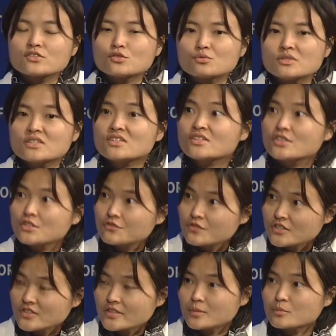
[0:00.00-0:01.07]
do we
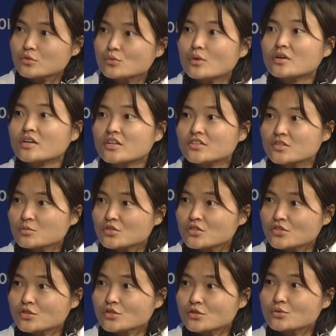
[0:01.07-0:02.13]
surface them to our customers
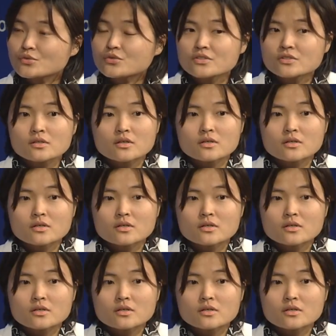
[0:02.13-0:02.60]
to use?